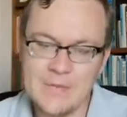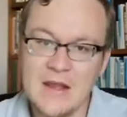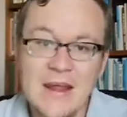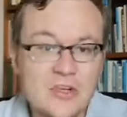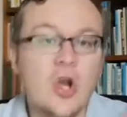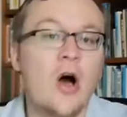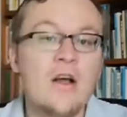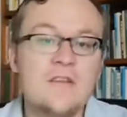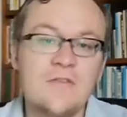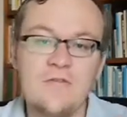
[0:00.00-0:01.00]
and at
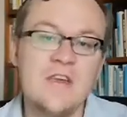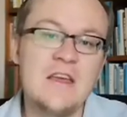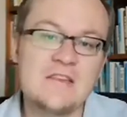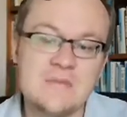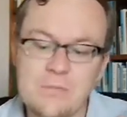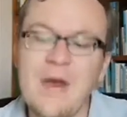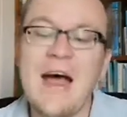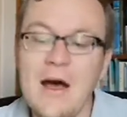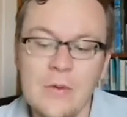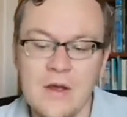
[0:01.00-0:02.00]
God's fierce
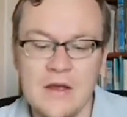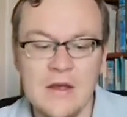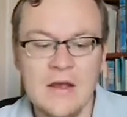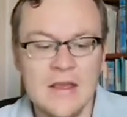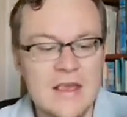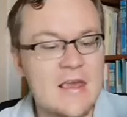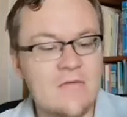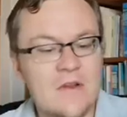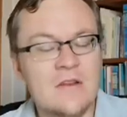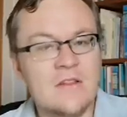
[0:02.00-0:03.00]
power,
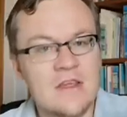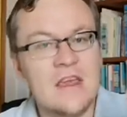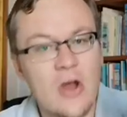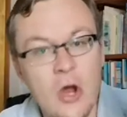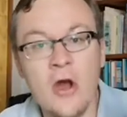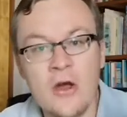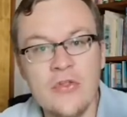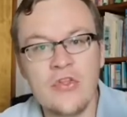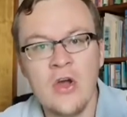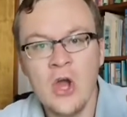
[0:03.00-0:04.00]
even the
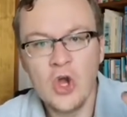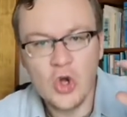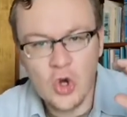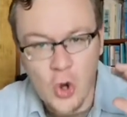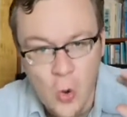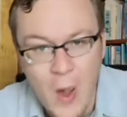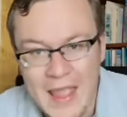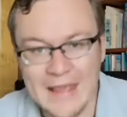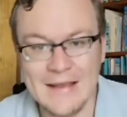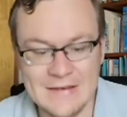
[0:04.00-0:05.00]
earth
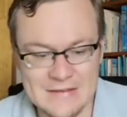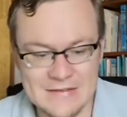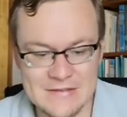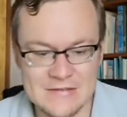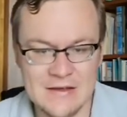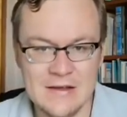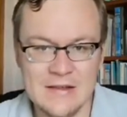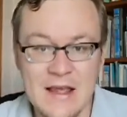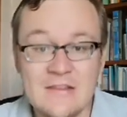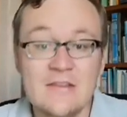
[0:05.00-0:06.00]
quakes.
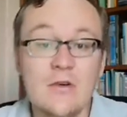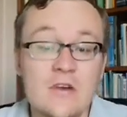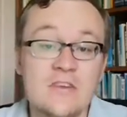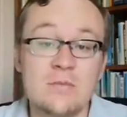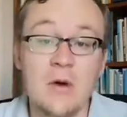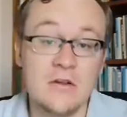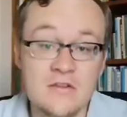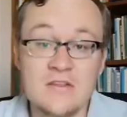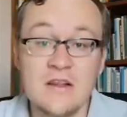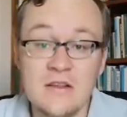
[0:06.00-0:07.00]
That's the
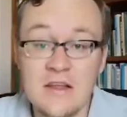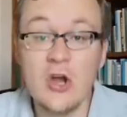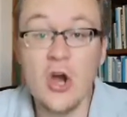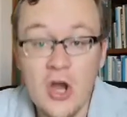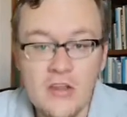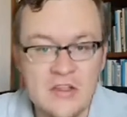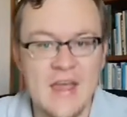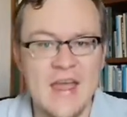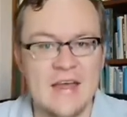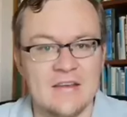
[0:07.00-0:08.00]
response that the earth
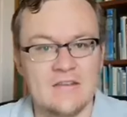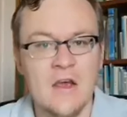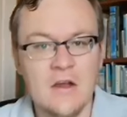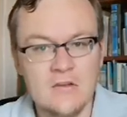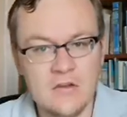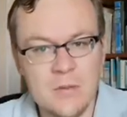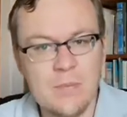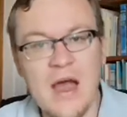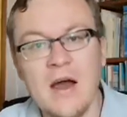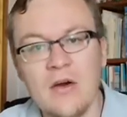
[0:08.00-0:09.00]
has to the
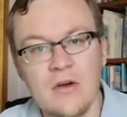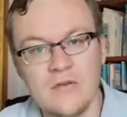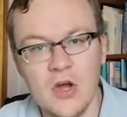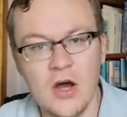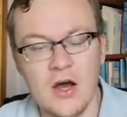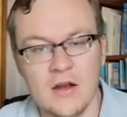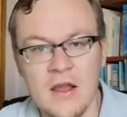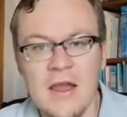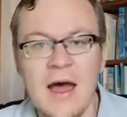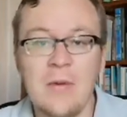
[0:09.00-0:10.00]
power of God.
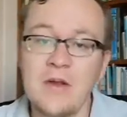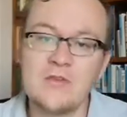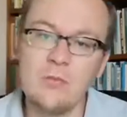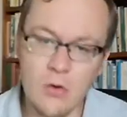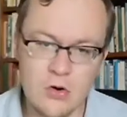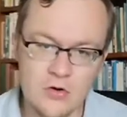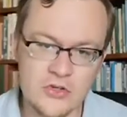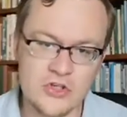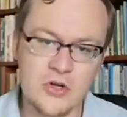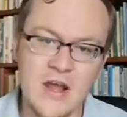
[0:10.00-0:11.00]
How much more
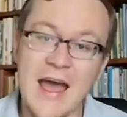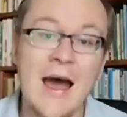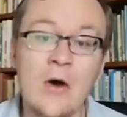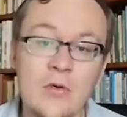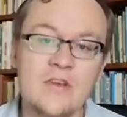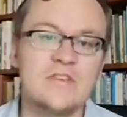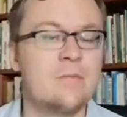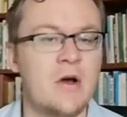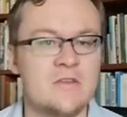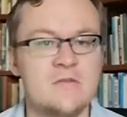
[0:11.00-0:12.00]
should our
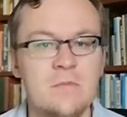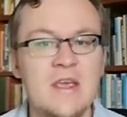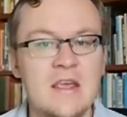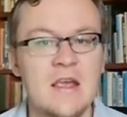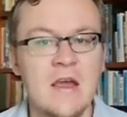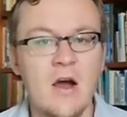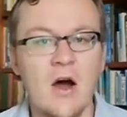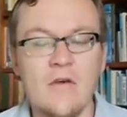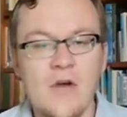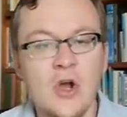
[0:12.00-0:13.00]
response be
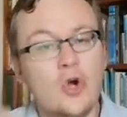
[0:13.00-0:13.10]
of